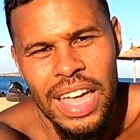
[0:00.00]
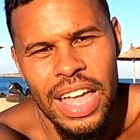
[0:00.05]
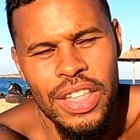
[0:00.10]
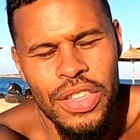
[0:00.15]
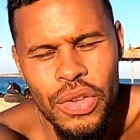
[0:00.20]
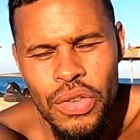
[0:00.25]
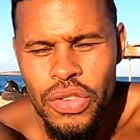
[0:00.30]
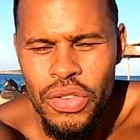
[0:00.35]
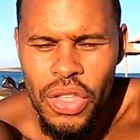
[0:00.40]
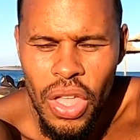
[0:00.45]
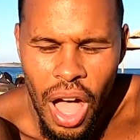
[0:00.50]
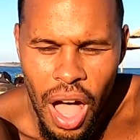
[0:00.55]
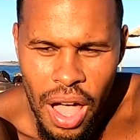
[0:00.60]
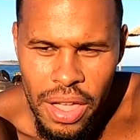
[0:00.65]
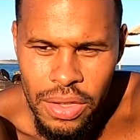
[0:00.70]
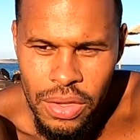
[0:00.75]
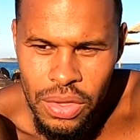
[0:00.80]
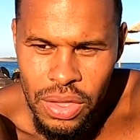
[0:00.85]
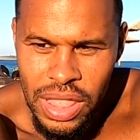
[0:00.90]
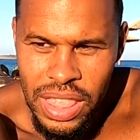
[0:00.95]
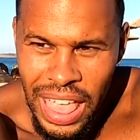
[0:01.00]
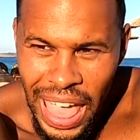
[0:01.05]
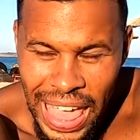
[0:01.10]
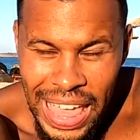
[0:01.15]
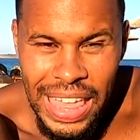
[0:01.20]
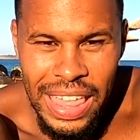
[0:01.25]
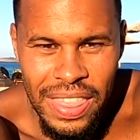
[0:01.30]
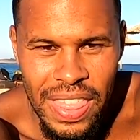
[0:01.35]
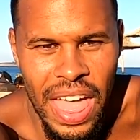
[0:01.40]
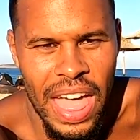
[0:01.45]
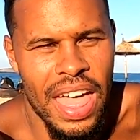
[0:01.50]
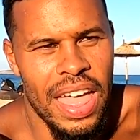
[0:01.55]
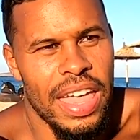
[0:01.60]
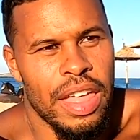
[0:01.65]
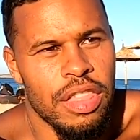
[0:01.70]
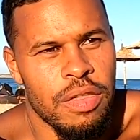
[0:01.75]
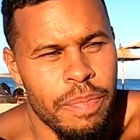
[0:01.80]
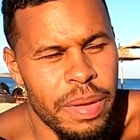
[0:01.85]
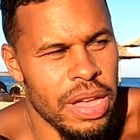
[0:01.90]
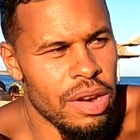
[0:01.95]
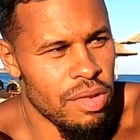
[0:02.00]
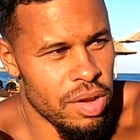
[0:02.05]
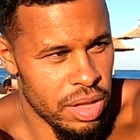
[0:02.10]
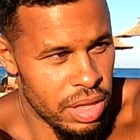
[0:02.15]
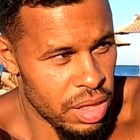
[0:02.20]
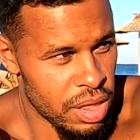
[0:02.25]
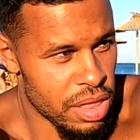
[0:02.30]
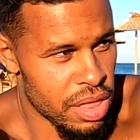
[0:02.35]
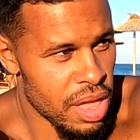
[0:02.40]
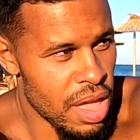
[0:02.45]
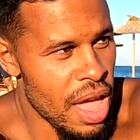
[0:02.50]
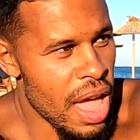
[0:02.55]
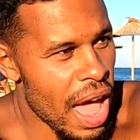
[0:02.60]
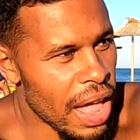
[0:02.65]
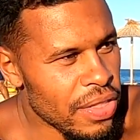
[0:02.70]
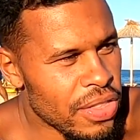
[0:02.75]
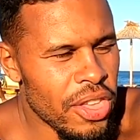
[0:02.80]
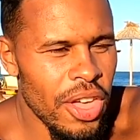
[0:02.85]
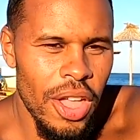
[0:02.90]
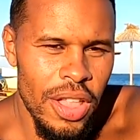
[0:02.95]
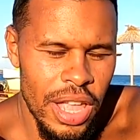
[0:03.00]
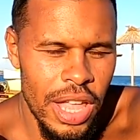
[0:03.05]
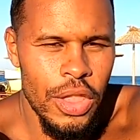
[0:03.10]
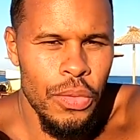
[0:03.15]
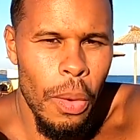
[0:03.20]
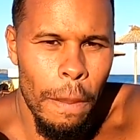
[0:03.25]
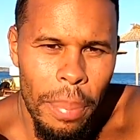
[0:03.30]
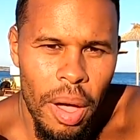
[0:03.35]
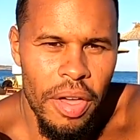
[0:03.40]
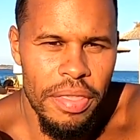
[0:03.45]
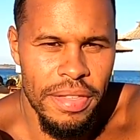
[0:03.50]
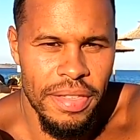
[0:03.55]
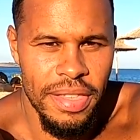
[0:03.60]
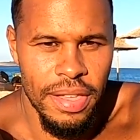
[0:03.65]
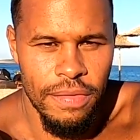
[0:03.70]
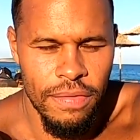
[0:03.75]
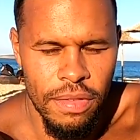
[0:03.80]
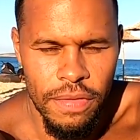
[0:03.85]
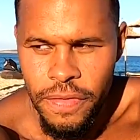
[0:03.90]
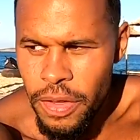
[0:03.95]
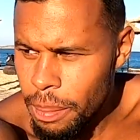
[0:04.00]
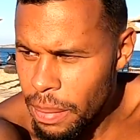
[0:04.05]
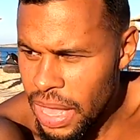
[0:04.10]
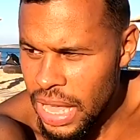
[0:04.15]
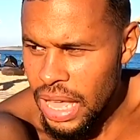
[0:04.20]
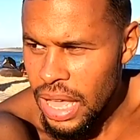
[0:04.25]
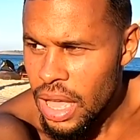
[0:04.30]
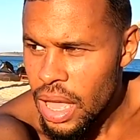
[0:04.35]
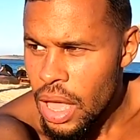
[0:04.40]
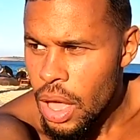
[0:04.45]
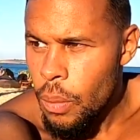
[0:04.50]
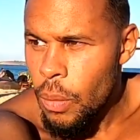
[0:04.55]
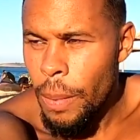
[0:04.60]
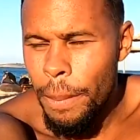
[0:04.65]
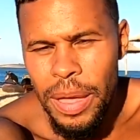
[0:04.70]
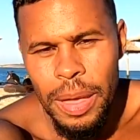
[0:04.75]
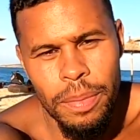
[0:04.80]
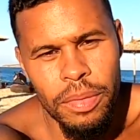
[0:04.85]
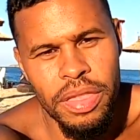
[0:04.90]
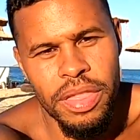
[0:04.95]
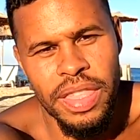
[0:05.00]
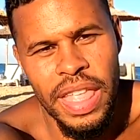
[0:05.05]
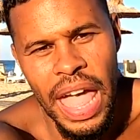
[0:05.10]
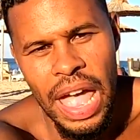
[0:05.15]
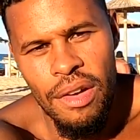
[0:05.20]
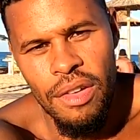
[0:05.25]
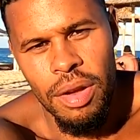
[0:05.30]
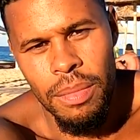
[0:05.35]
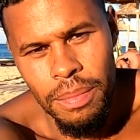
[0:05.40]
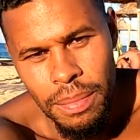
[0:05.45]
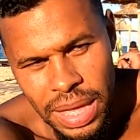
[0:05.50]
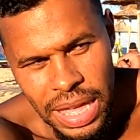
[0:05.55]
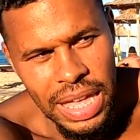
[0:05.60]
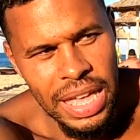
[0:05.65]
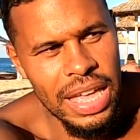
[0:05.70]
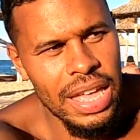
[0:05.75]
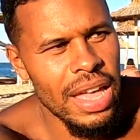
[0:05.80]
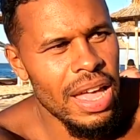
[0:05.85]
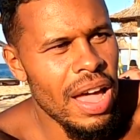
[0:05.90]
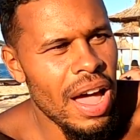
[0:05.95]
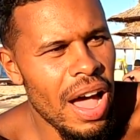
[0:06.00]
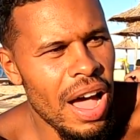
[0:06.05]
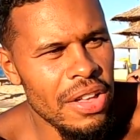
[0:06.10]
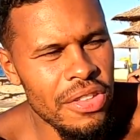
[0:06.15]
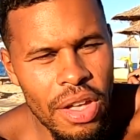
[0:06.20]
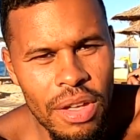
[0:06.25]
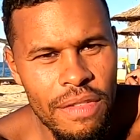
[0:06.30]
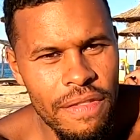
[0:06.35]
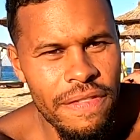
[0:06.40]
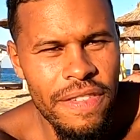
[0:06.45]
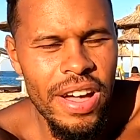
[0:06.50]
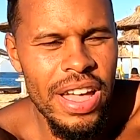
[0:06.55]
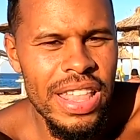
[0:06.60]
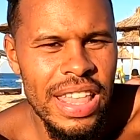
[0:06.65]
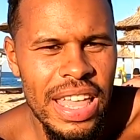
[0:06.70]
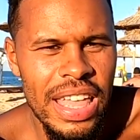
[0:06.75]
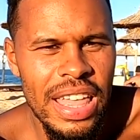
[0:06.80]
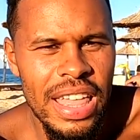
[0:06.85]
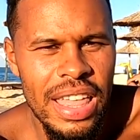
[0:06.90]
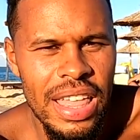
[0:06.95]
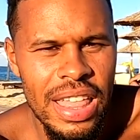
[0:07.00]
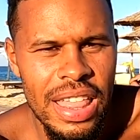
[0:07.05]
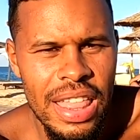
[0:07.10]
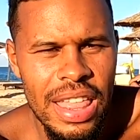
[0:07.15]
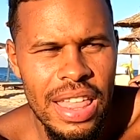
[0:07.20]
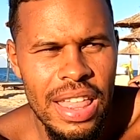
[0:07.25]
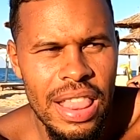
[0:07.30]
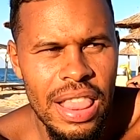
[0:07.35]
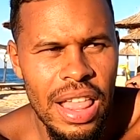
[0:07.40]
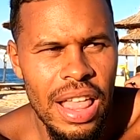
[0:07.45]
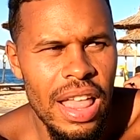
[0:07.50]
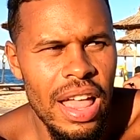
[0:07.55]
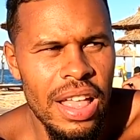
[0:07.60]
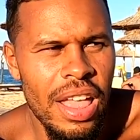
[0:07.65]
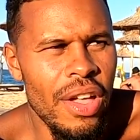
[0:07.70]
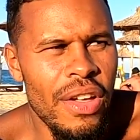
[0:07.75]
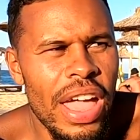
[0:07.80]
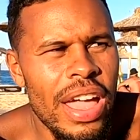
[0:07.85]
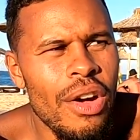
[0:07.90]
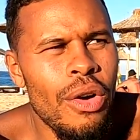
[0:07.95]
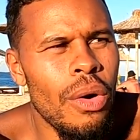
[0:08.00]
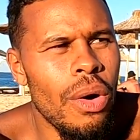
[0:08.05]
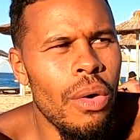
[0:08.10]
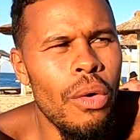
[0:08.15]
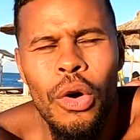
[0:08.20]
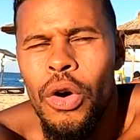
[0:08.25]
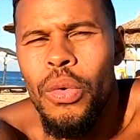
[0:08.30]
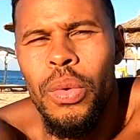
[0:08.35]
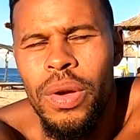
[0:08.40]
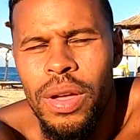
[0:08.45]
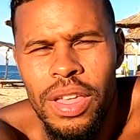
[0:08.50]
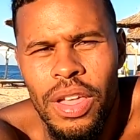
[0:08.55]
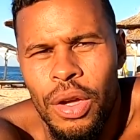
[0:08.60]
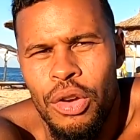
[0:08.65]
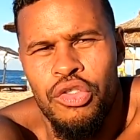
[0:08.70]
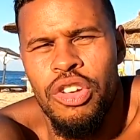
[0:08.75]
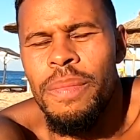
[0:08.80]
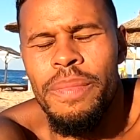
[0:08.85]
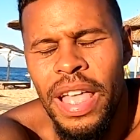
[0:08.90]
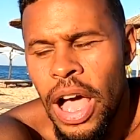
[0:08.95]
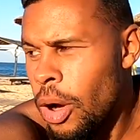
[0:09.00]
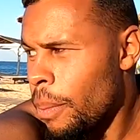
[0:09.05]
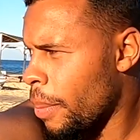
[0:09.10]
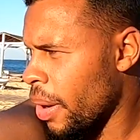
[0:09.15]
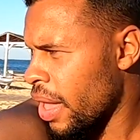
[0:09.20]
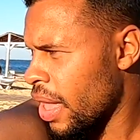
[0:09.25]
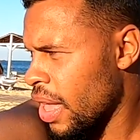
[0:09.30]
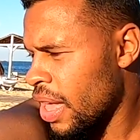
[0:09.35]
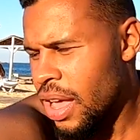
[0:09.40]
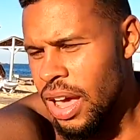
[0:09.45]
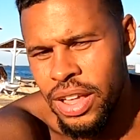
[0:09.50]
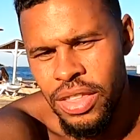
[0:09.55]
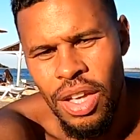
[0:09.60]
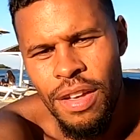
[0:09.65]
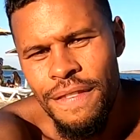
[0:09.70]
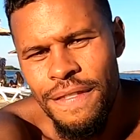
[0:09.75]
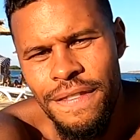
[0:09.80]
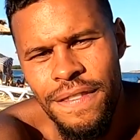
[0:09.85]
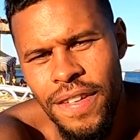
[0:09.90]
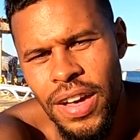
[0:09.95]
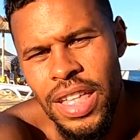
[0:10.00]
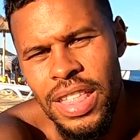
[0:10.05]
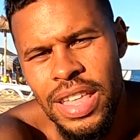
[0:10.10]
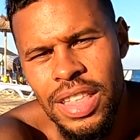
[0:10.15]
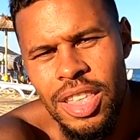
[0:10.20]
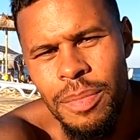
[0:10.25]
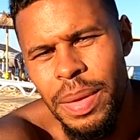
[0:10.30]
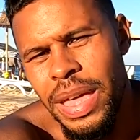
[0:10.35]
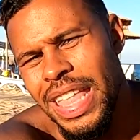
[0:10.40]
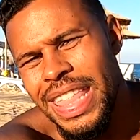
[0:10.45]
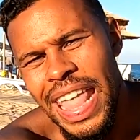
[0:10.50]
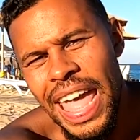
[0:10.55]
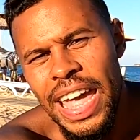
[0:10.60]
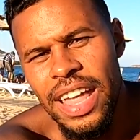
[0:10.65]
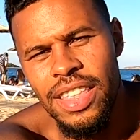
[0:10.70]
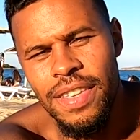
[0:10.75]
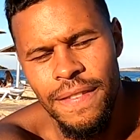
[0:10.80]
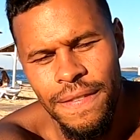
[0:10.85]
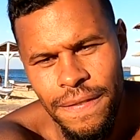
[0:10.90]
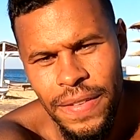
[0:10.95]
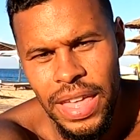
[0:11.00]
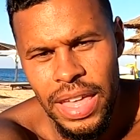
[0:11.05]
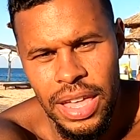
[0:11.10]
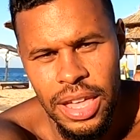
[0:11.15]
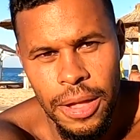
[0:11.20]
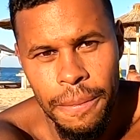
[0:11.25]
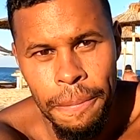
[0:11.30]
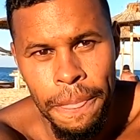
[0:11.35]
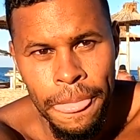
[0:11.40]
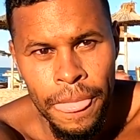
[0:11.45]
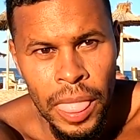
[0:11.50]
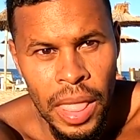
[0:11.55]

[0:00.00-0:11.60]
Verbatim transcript: And you should, uh, you should take that experience and turn it into a positive. For me, when people stare at me, I don't find it, I don't get awkwardly creeped out by it. I don't find it to be a negative thing.